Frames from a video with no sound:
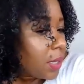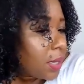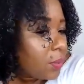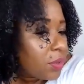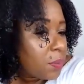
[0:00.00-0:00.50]

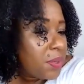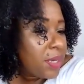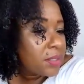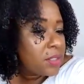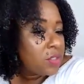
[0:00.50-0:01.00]
with a
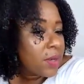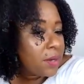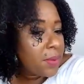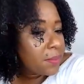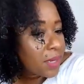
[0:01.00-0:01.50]
pick to try
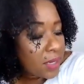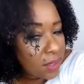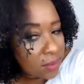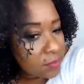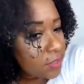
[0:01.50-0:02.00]
to make my
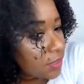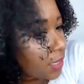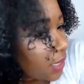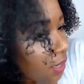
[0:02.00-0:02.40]
hair stand